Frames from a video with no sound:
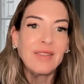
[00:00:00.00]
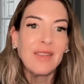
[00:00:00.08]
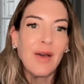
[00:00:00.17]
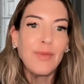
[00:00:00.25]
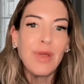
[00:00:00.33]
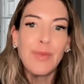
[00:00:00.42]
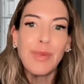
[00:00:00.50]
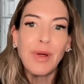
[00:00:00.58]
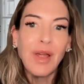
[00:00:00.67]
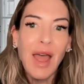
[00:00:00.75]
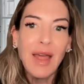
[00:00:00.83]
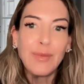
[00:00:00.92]
Some
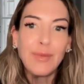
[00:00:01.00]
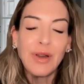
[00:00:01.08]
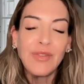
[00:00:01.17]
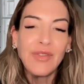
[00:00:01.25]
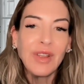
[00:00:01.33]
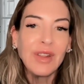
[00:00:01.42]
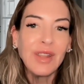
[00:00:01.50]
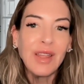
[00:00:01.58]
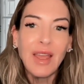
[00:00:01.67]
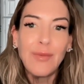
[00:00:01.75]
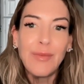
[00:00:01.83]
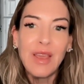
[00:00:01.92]
people had
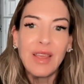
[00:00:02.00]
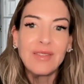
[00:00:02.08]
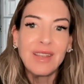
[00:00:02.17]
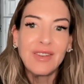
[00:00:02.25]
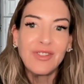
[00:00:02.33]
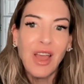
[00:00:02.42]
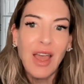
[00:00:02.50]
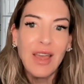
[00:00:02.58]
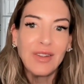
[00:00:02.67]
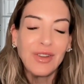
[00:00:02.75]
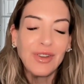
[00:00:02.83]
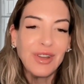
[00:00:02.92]
perfectly amazing
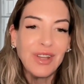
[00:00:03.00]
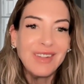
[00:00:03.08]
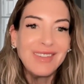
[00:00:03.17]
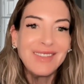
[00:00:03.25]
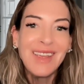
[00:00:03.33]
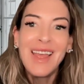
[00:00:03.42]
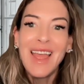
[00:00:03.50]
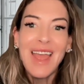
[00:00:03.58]
childhoods